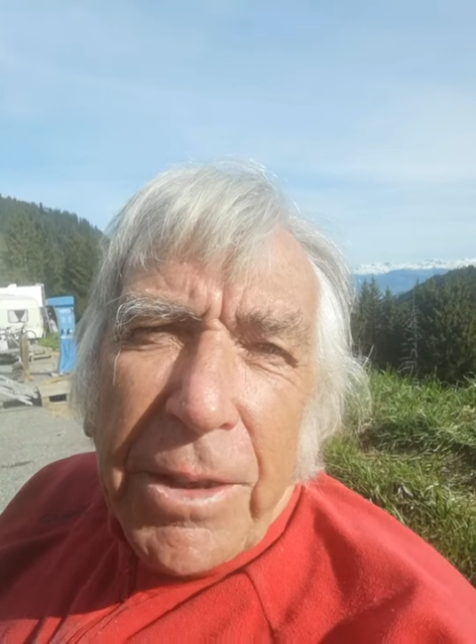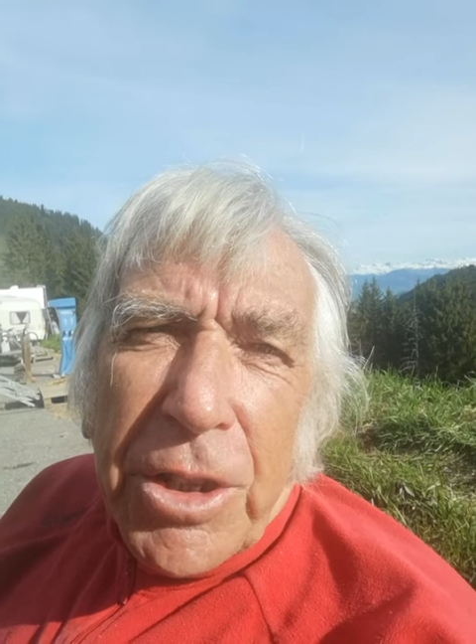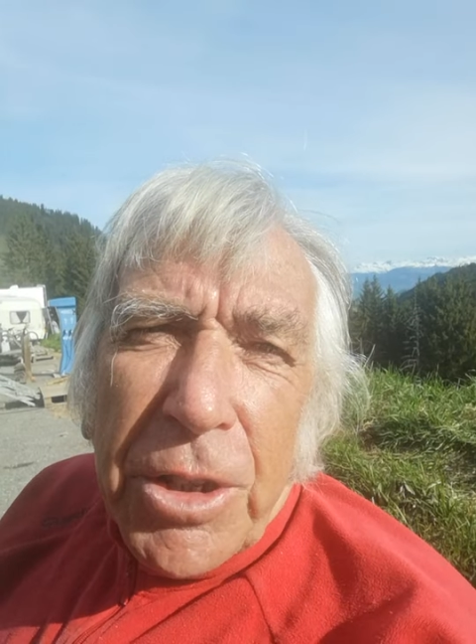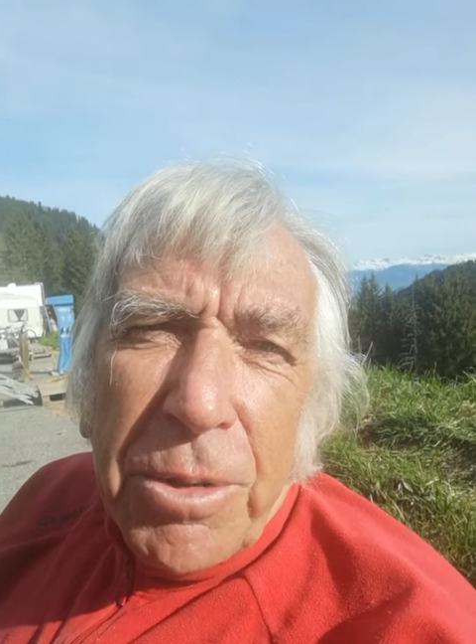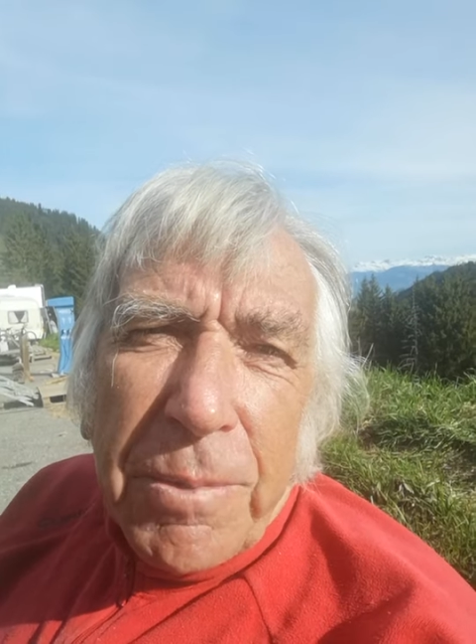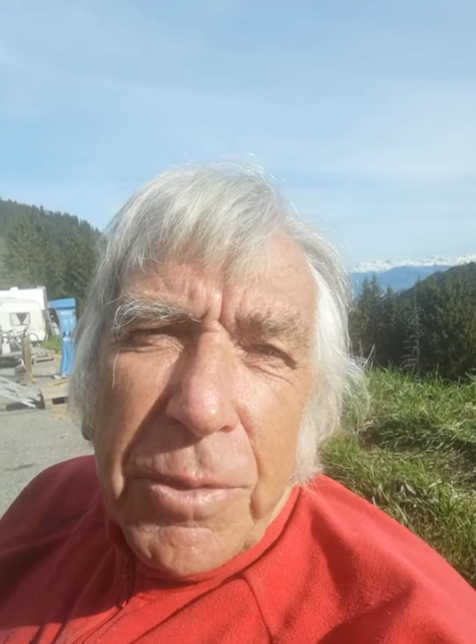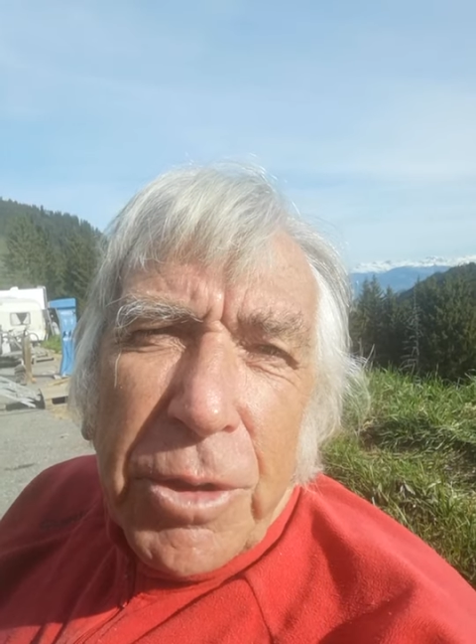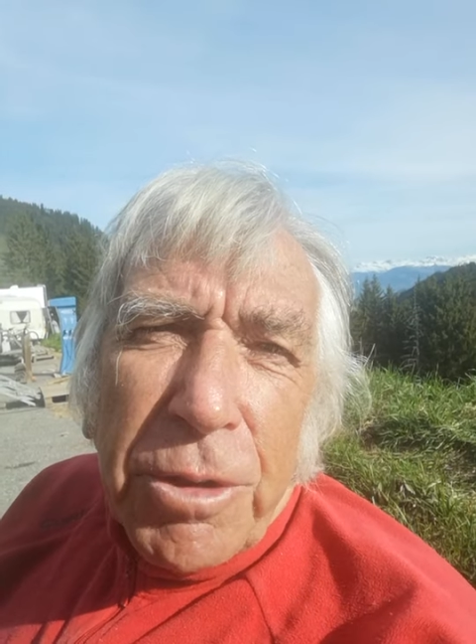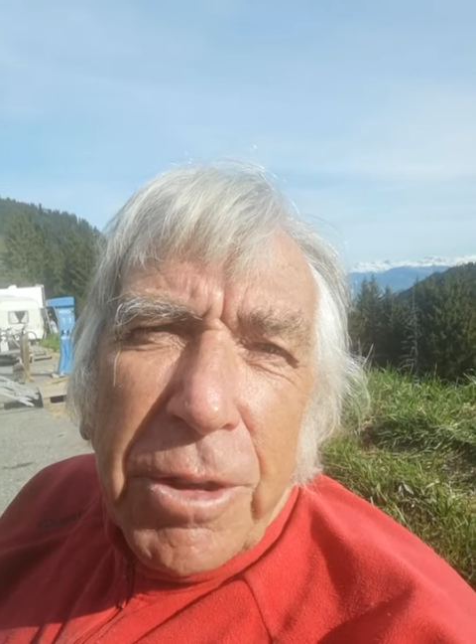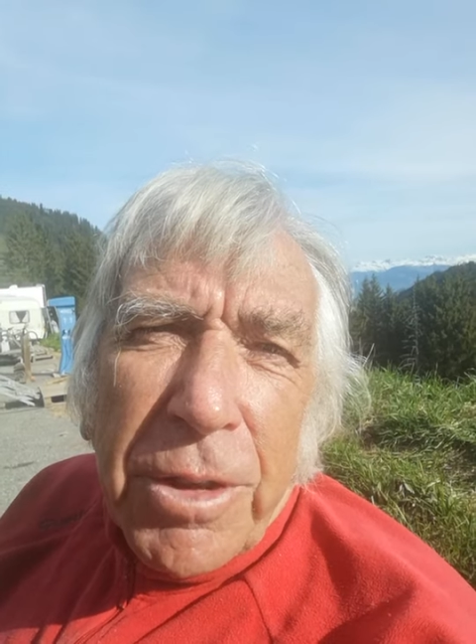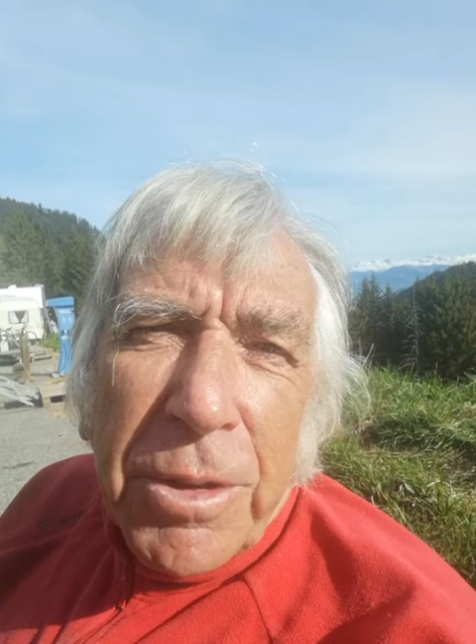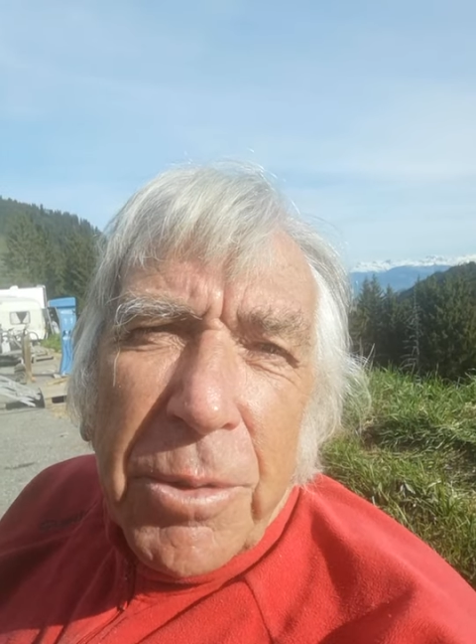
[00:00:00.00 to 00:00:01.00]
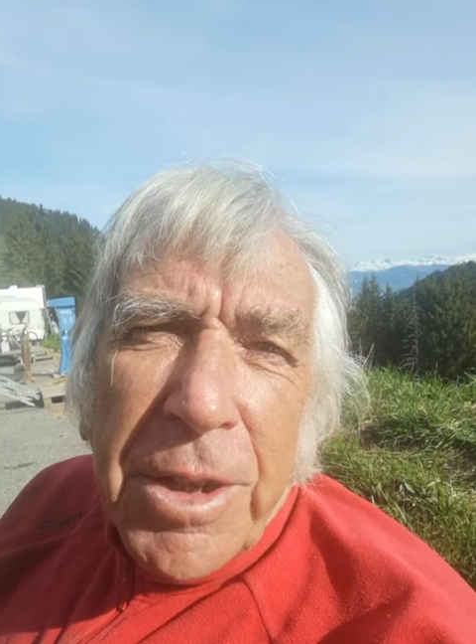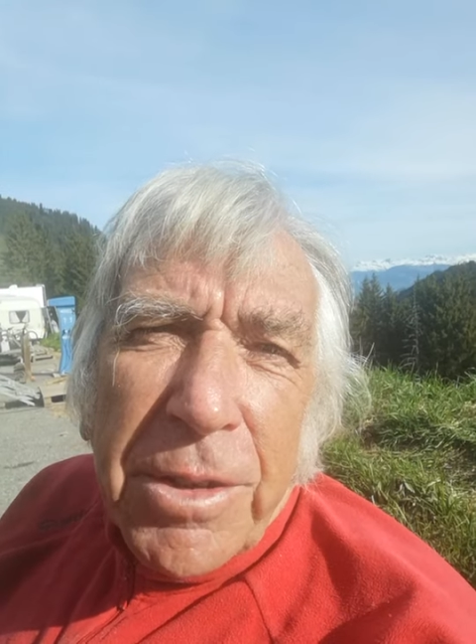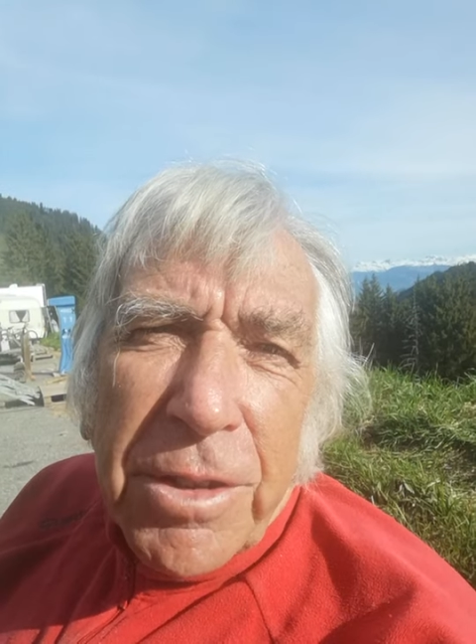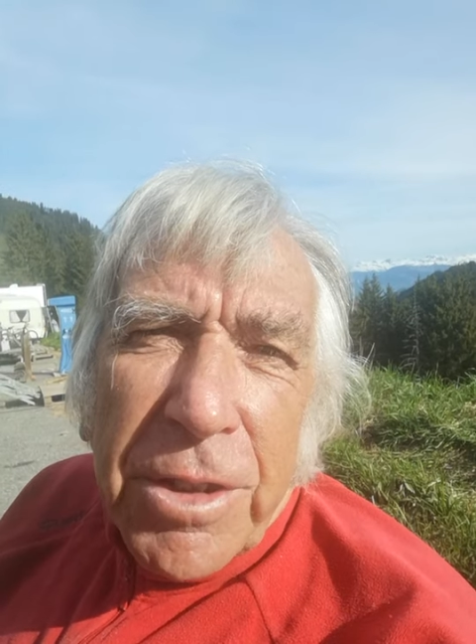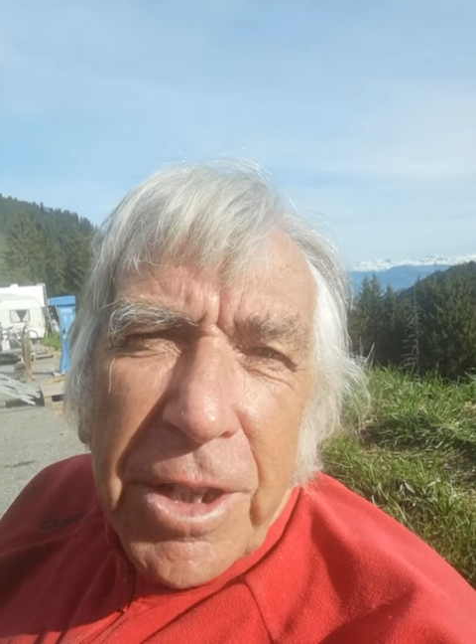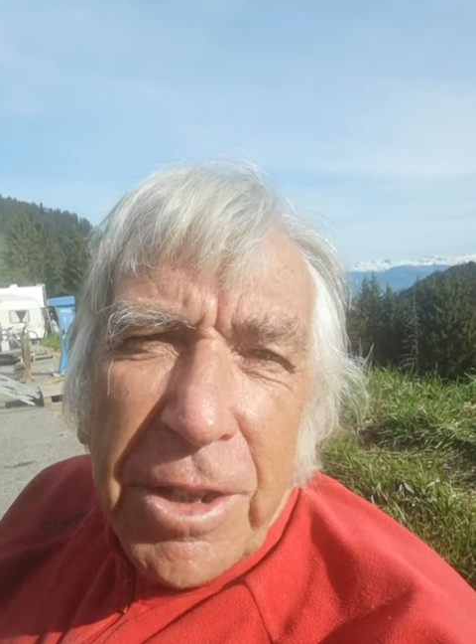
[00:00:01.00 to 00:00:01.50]
So during the
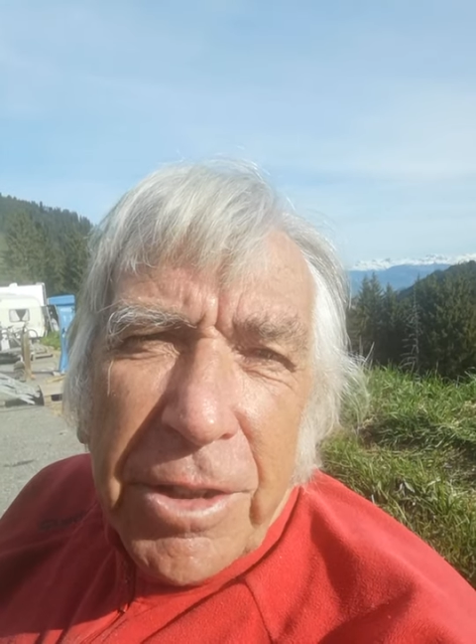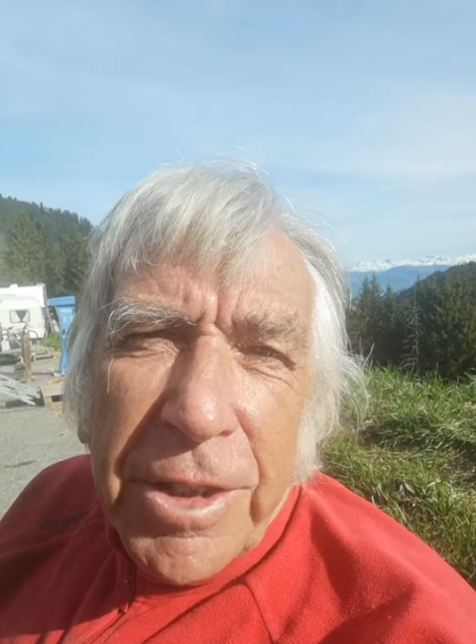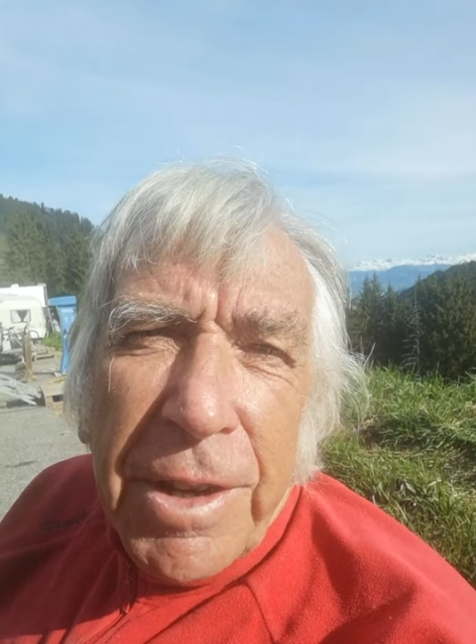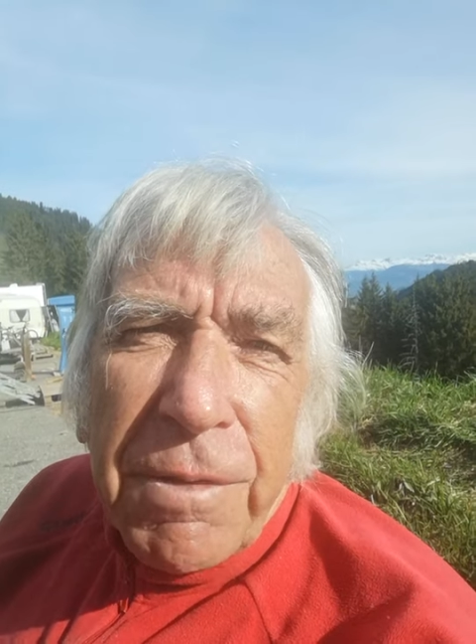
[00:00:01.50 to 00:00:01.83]
winter season,